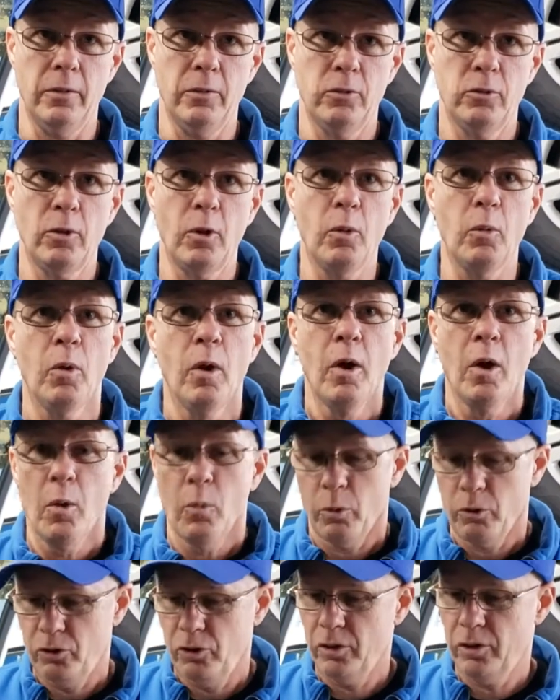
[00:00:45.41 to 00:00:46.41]
So
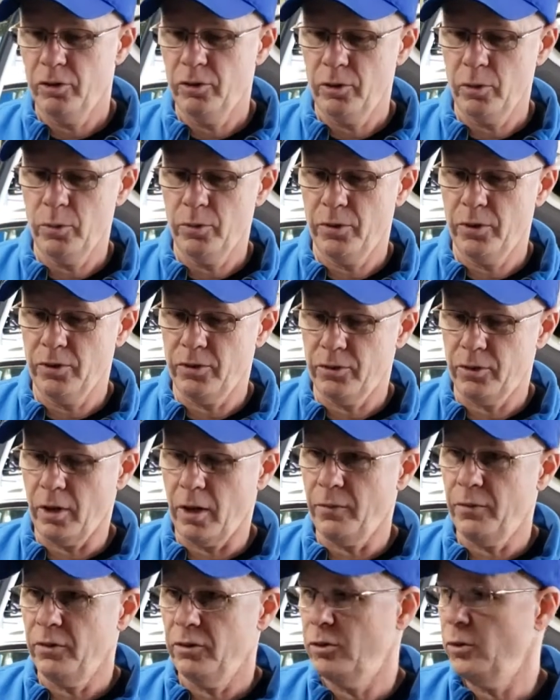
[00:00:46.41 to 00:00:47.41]
what you can do with this
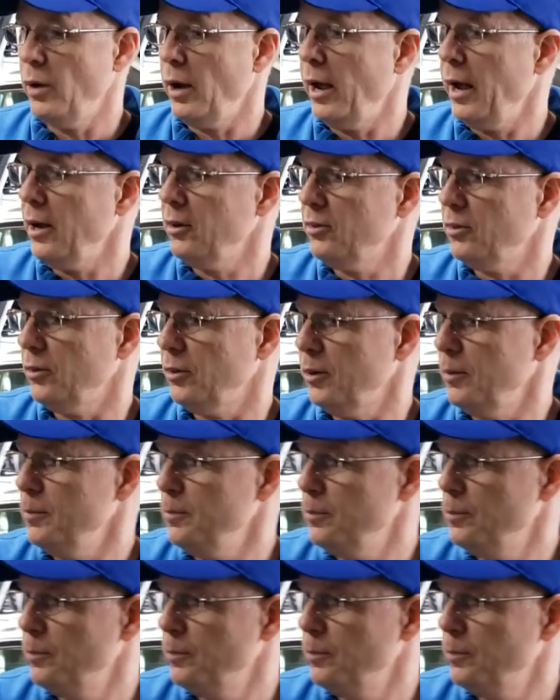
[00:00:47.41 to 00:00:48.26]
stuff is you actually